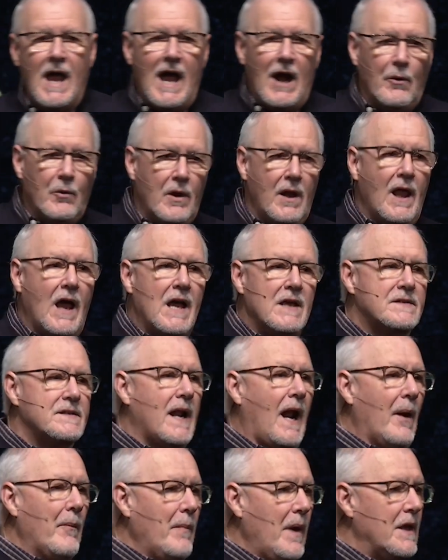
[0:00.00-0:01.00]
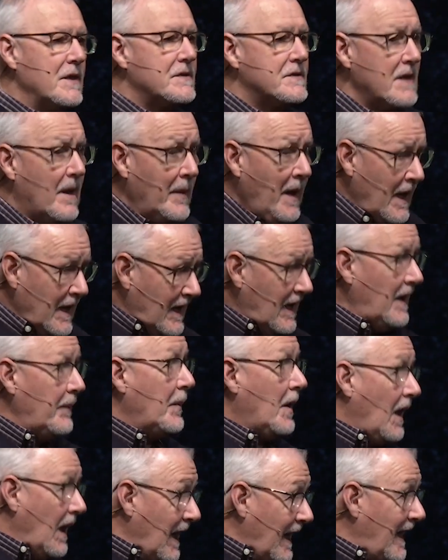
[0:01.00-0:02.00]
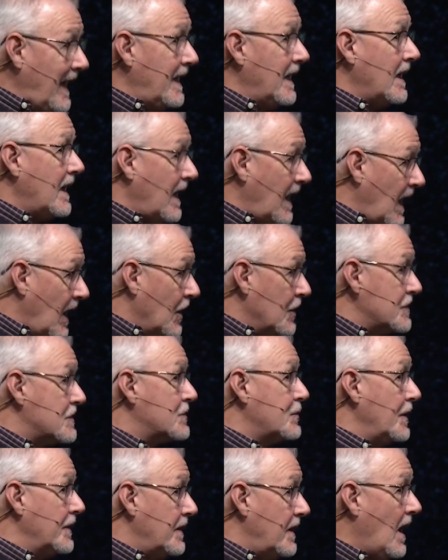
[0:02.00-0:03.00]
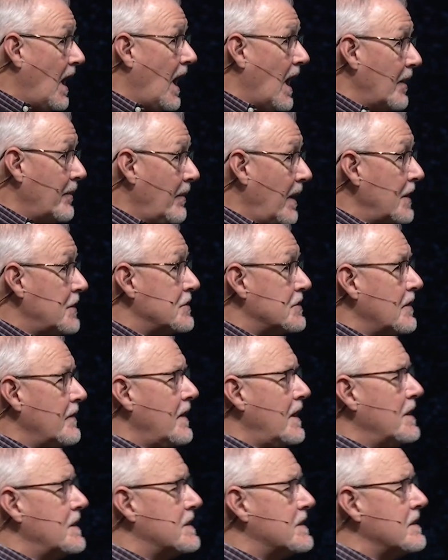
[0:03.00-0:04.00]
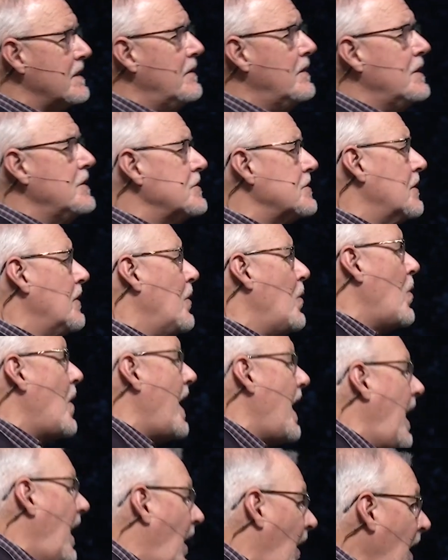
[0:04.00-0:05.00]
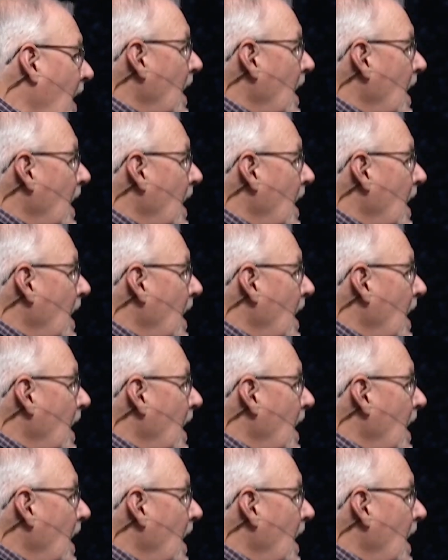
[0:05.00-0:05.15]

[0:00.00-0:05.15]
I realize that I messed up. Keep clean accounts with God. Make sure that as soon as you're aware